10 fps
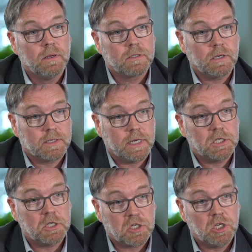So it's
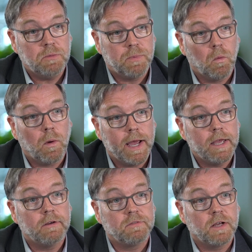actually a cheaper
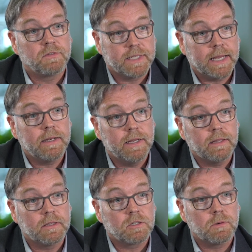way of
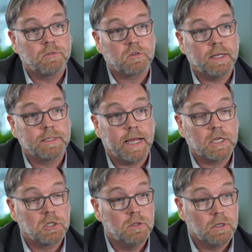settling the Swift
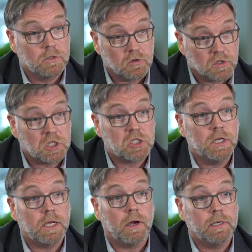transaction than
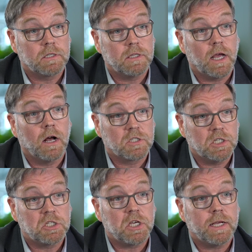traditionally going to the
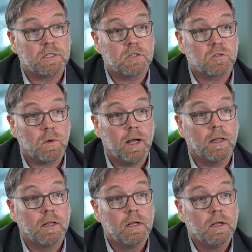RTGS as
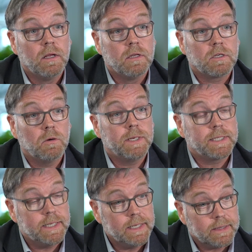well. So we're
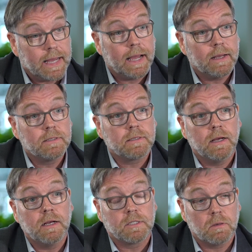seeing that
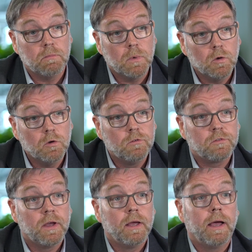as a
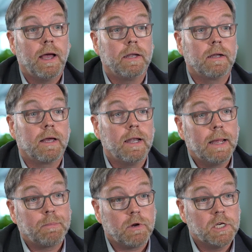move and a
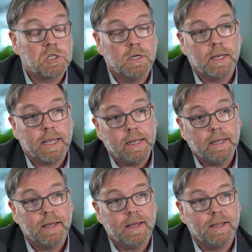collaboration. And again,
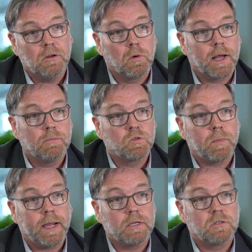it all comes back